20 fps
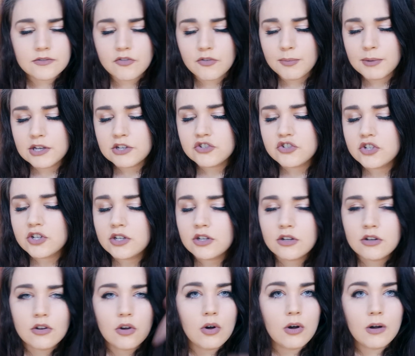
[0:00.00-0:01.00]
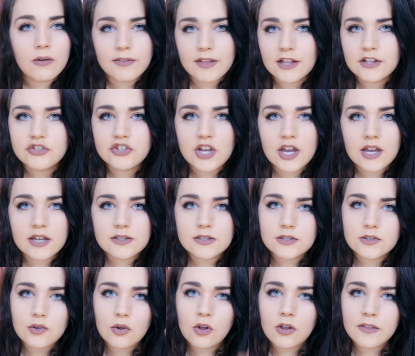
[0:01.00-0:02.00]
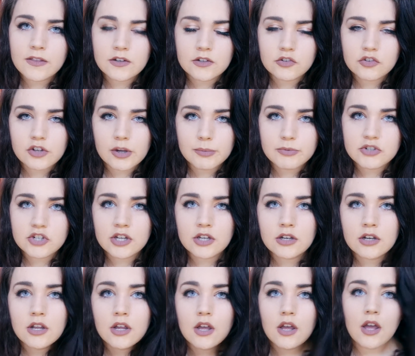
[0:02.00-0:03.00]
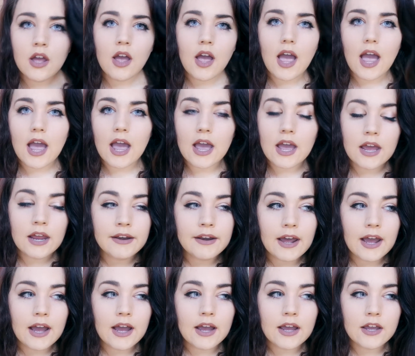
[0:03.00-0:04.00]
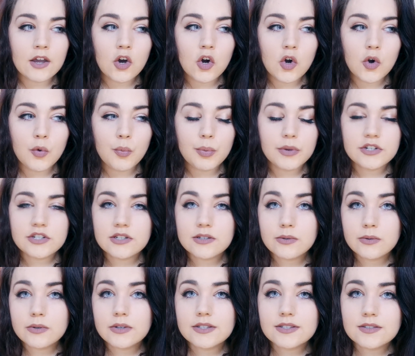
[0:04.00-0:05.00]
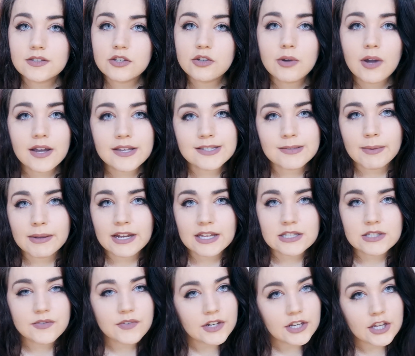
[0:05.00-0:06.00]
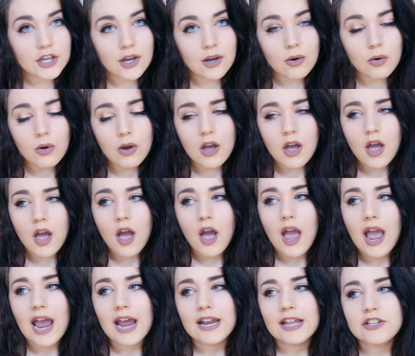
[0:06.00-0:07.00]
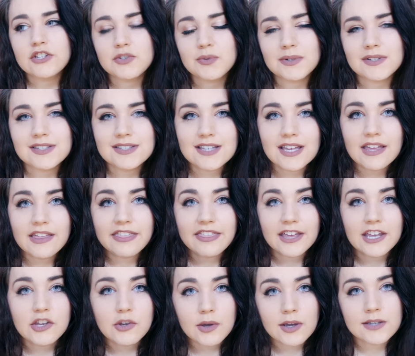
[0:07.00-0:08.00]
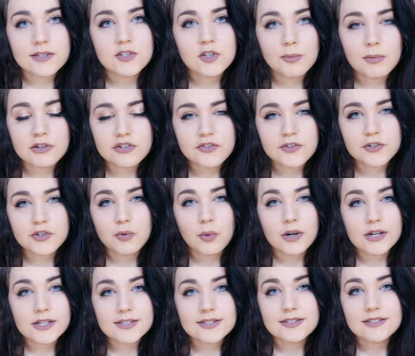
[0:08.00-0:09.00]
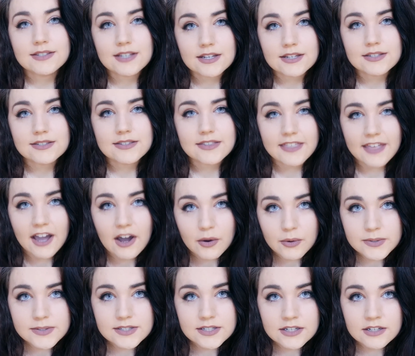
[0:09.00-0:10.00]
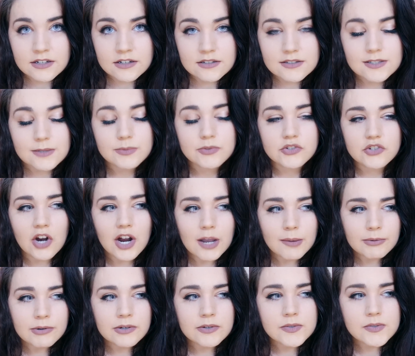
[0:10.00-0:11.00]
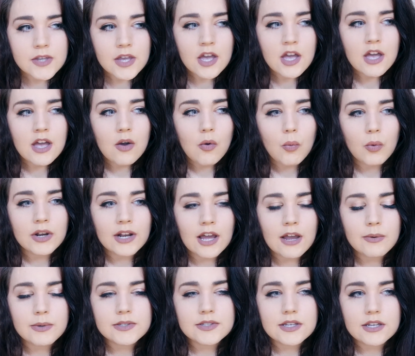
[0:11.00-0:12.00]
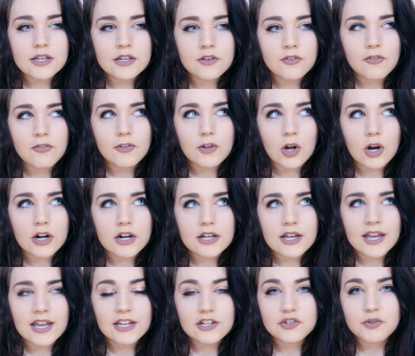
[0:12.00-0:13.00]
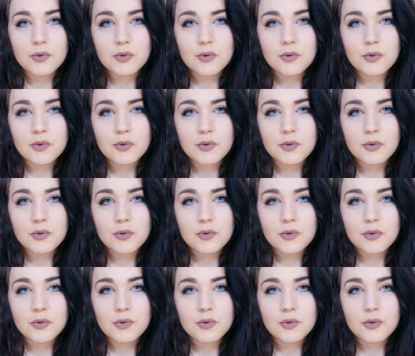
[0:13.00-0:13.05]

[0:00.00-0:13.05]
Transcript: information, all of that jazz is all in the description. And I hope to see you guys in my next video. And I just wanted to say thank you guys so much for 26,000 subscribers. When I was in Florida, I hit